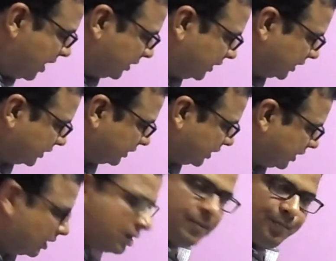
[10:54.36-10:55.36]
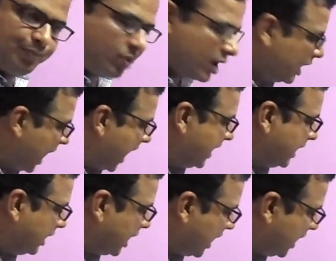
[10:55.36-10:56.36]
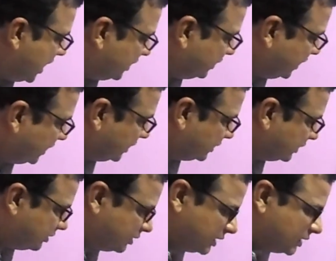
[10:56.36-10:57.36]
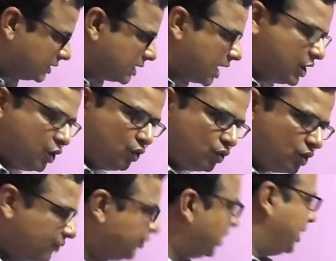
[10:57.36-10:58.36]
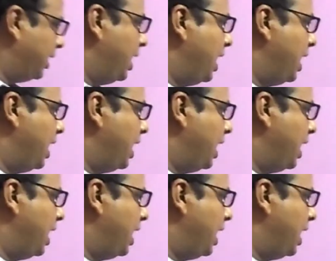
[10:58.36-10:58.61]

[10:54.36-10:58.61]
this lining, and this is the due to the wind,